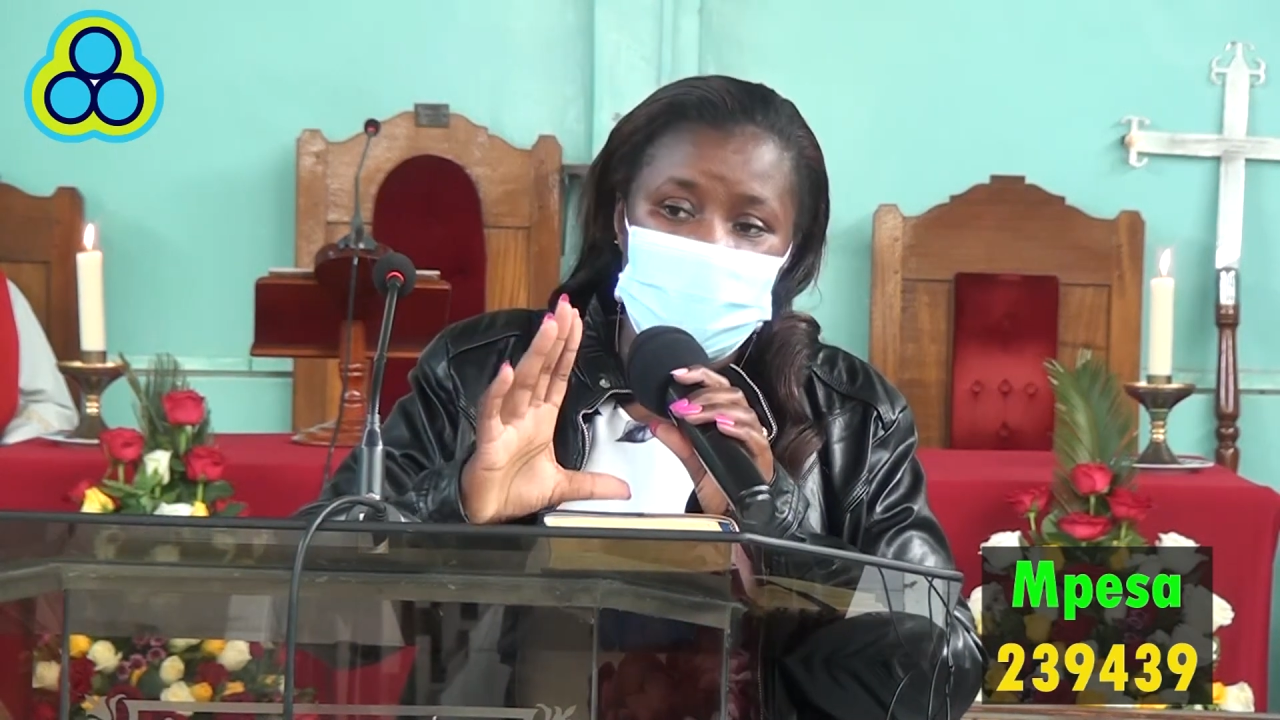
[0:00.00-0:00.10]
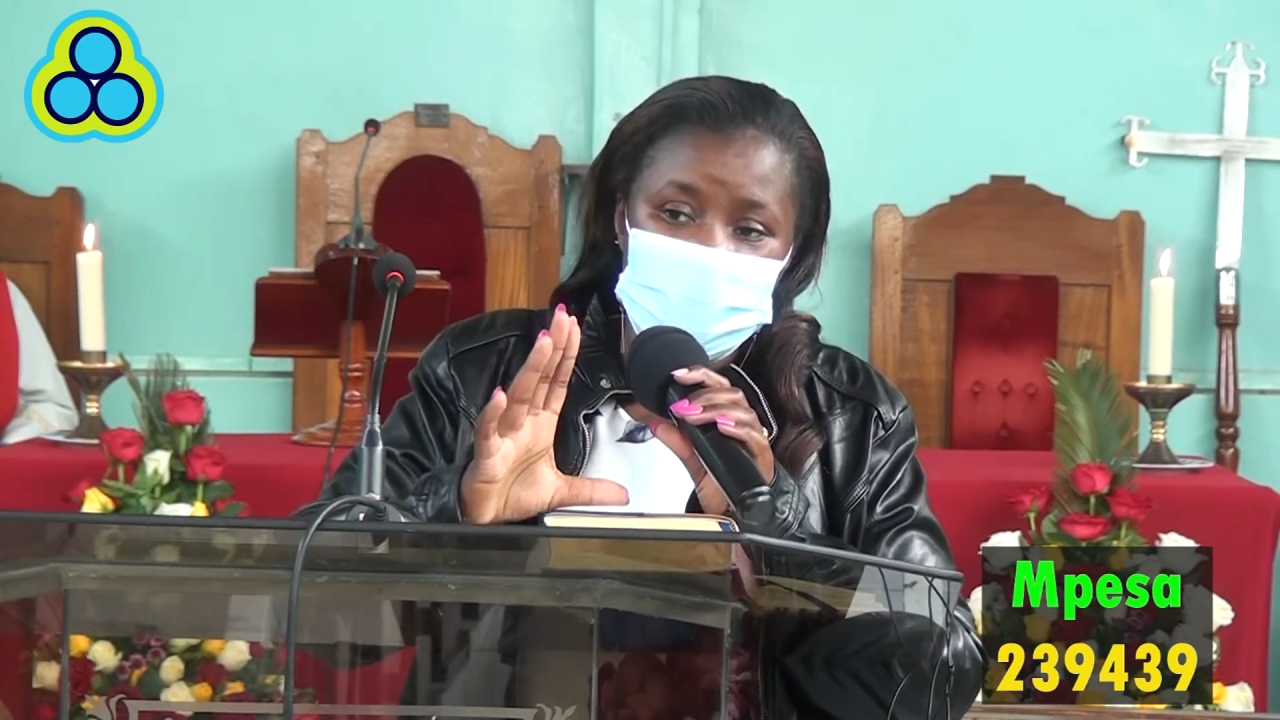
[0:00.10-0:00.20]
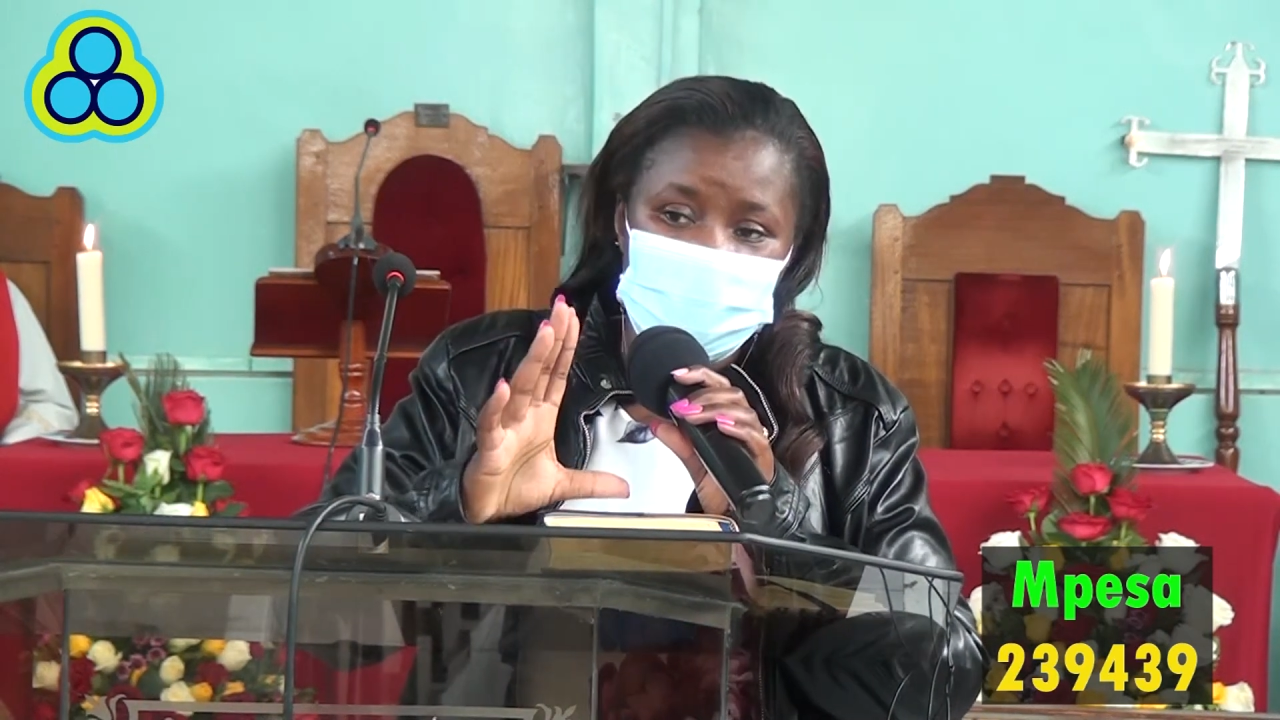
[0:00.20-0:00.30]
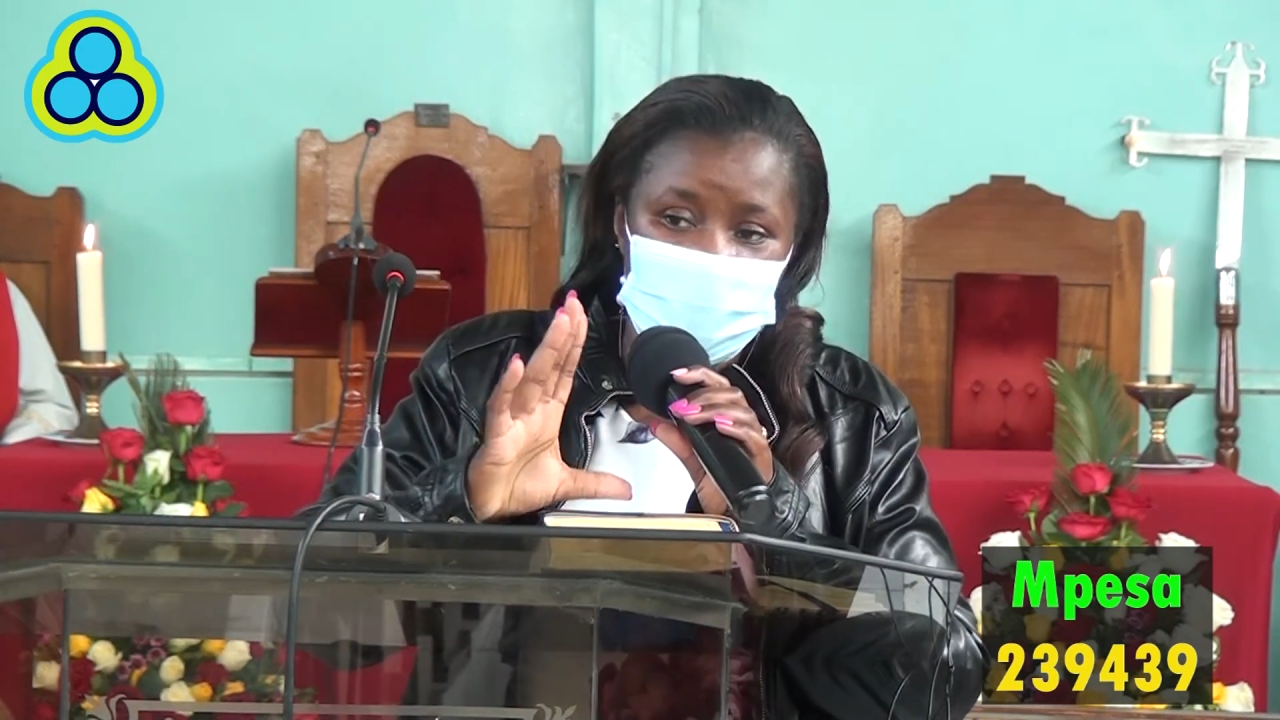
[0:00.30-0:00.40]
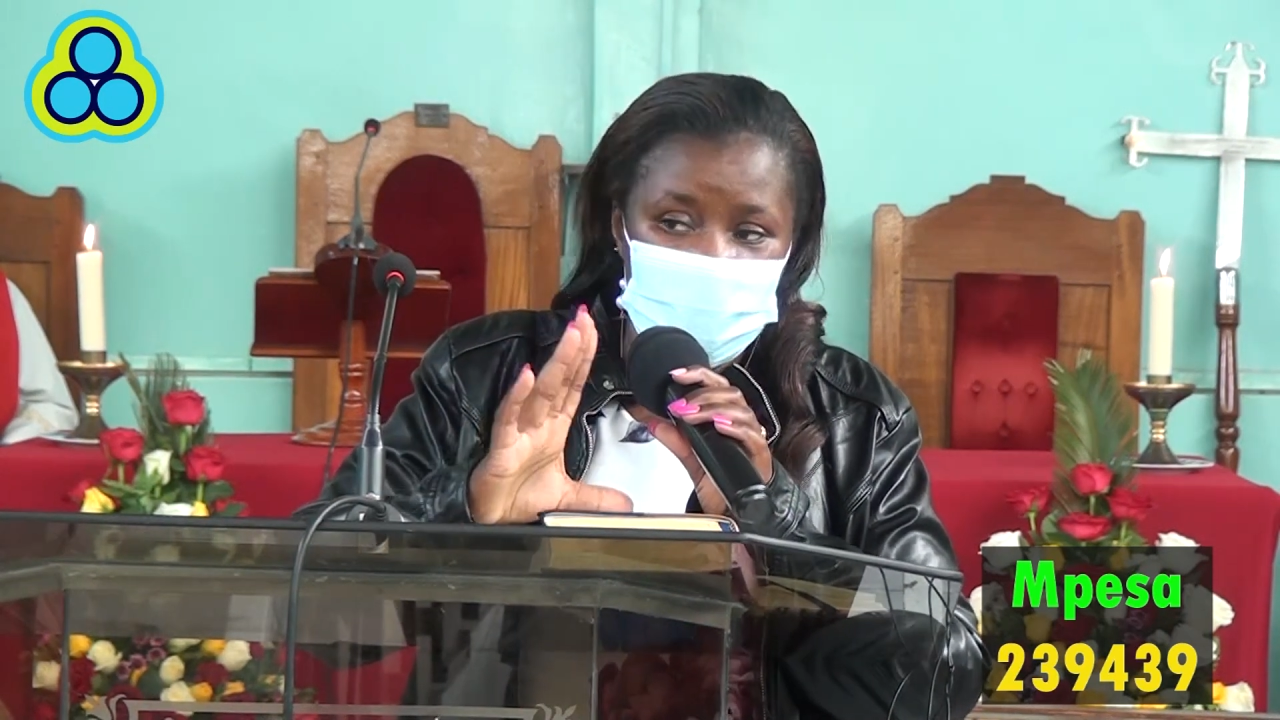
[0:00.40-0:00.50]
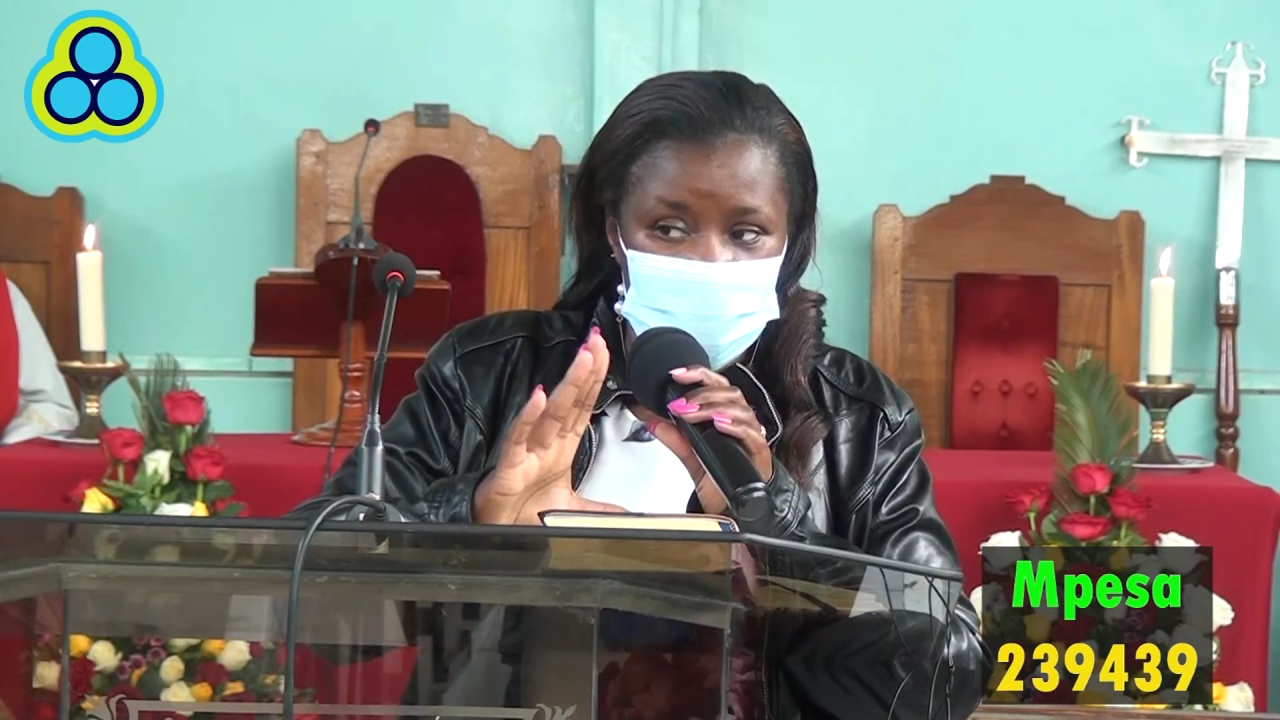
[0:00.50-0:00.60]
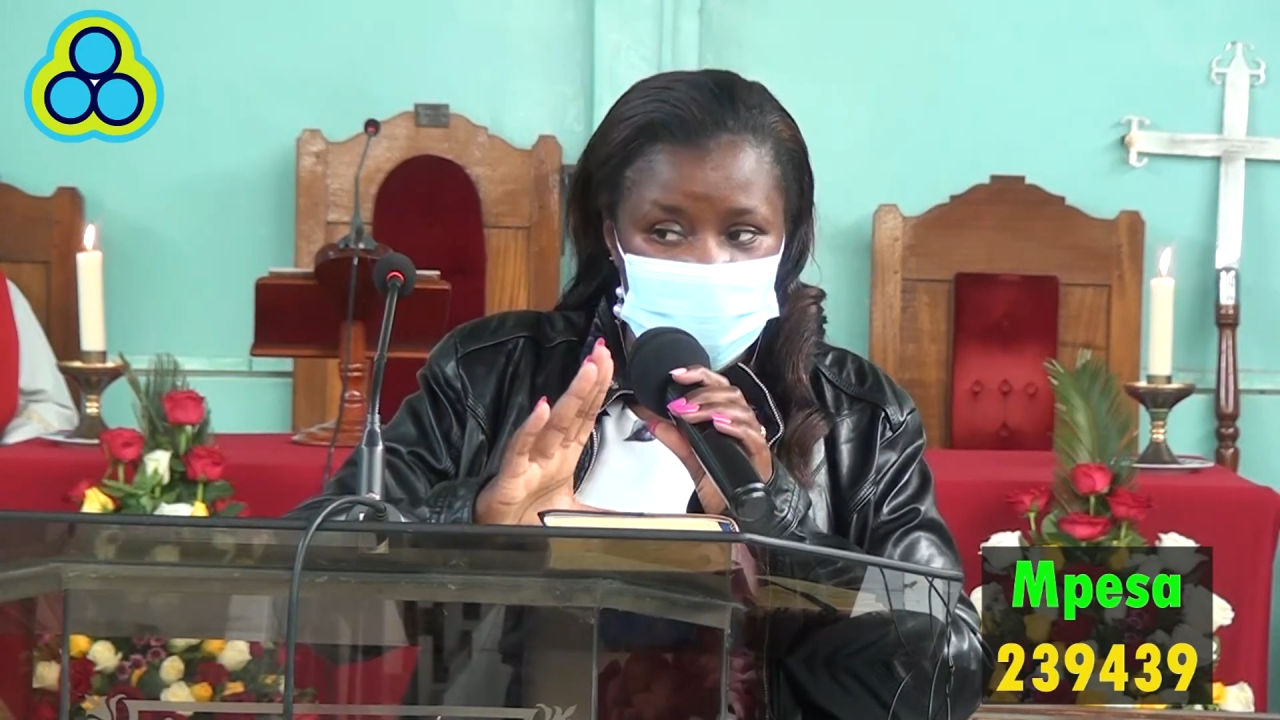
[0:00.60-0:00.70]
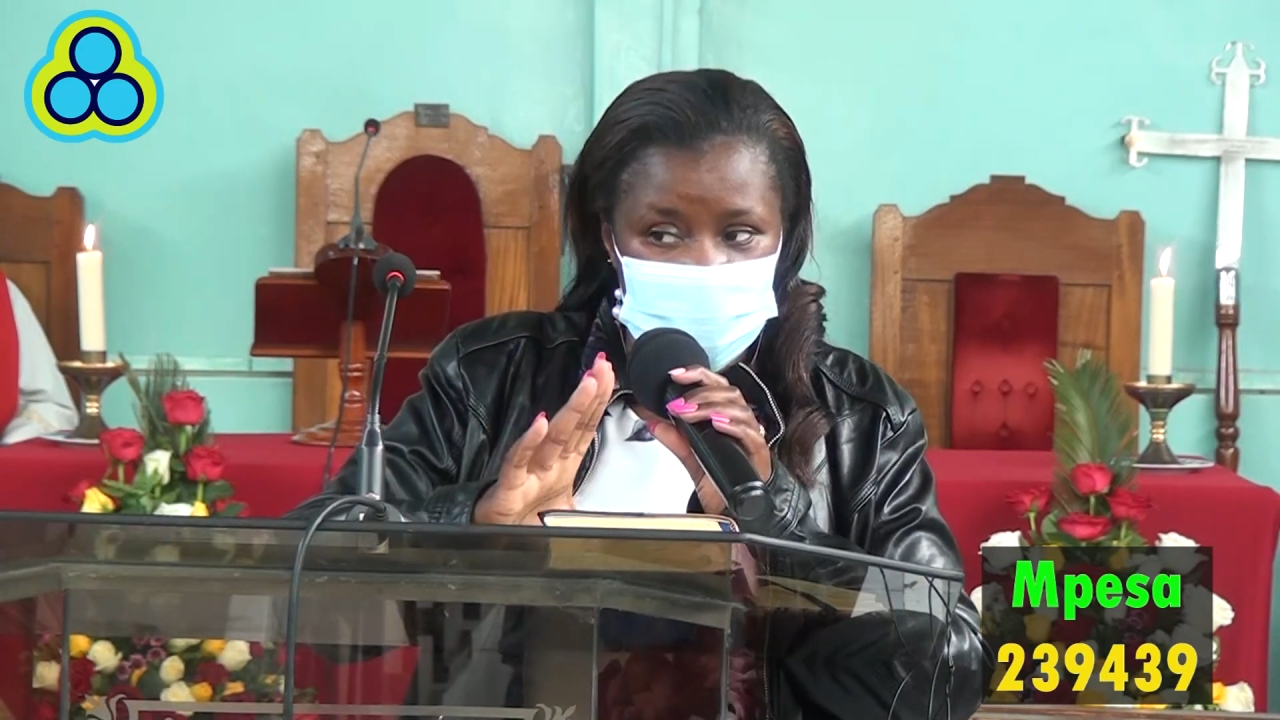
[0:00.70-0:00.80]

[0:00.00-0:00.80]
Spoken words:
blessed me with